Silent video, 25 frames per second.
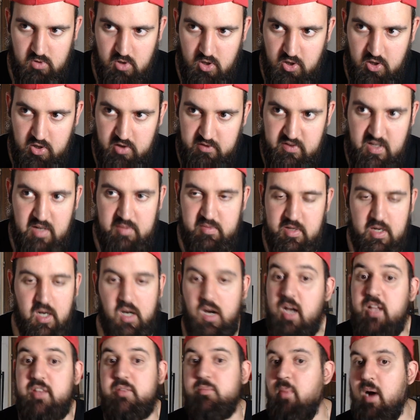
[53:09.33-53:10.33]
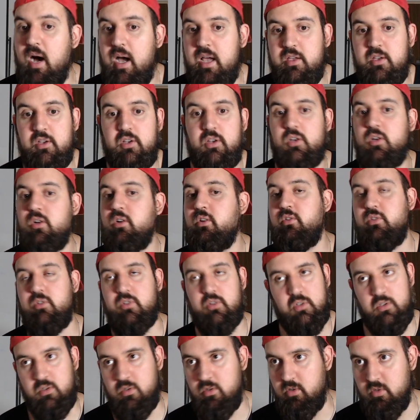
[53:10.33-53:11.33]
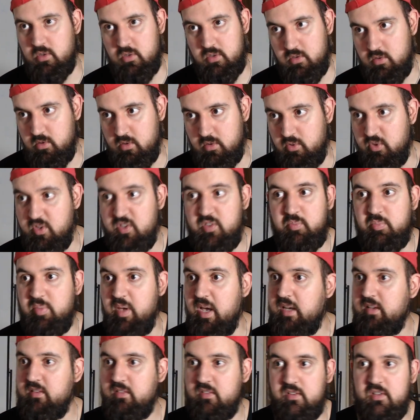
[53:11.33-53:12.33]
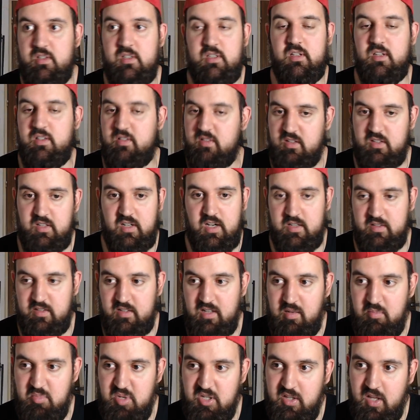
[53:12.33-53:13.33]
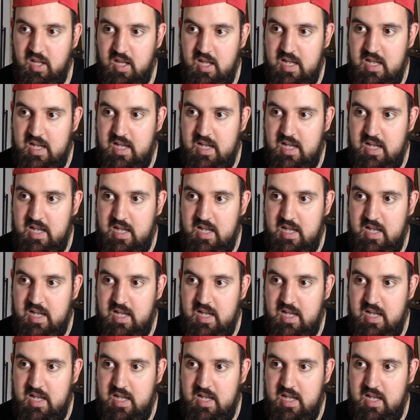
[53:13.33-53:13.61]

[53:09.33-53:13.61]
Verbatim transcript: a lot of time they are admired, uh, respected, etc., etc., but